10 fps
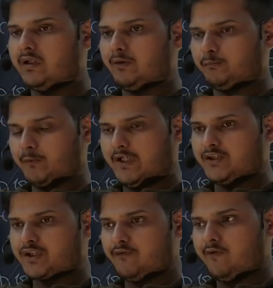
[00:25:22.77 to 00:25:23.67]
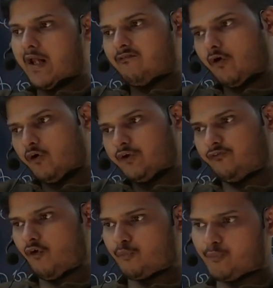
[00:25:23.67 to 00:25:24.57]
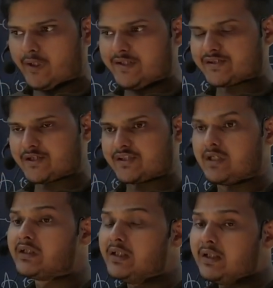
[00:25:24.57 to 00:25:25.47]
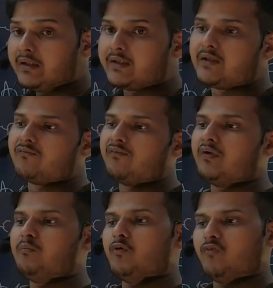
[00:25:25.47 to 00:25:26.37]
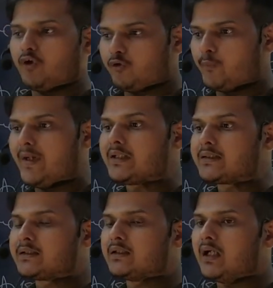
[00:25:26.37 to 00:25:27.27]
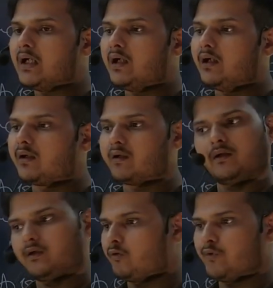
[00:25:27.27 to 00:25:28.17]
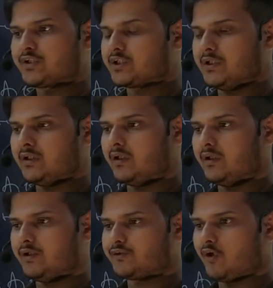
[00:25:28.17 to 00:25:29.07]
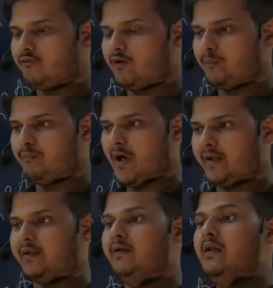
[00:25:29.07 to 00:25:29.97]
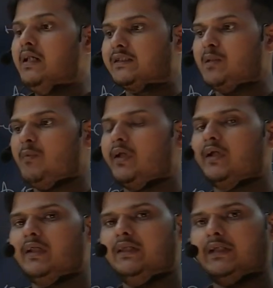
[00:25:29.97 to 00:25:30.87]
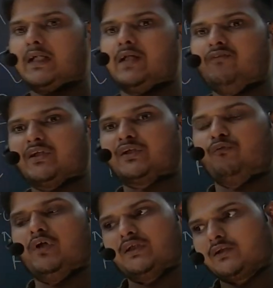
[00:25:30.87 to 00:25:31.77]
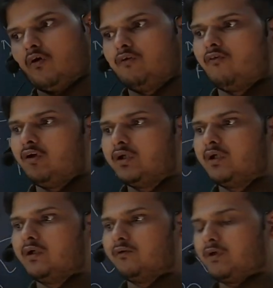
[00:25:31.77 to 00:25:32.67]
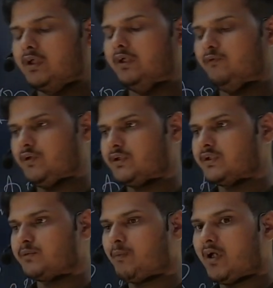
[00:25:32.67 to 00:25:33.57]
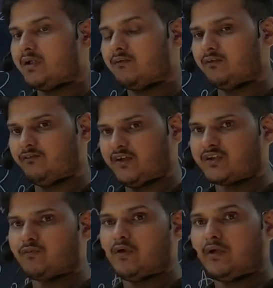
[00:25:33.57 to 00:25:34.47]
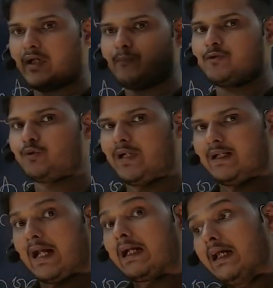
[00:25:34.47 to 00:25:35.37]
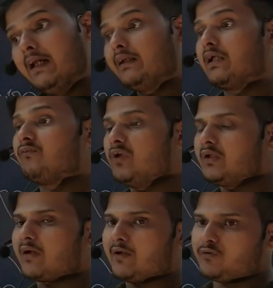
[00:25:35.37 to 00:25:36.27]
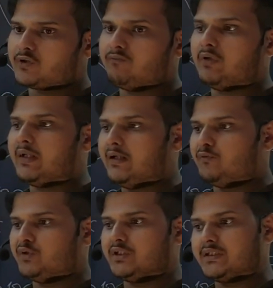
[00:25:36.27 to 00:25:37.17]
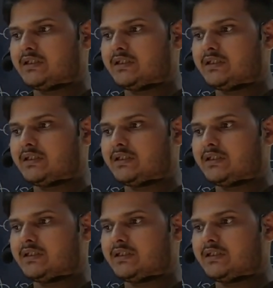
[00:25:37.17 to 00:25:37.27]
Initially we'll have all the formula discussion, then we will move on to its question solving part. Similarly, in the convection, we'll solve all the equations part. First we'll recapitulate that, then we'll try to solve the GATE question.